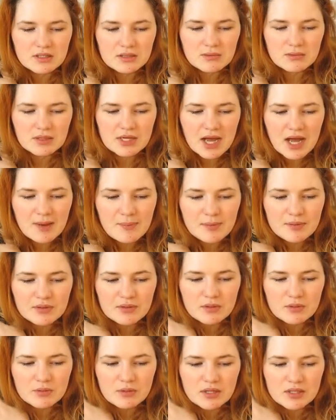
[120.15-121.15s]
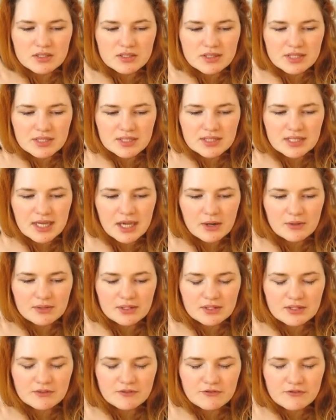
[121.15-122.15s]
what happened though was that now
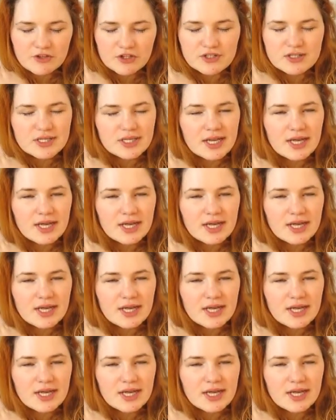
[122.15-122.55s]
that the first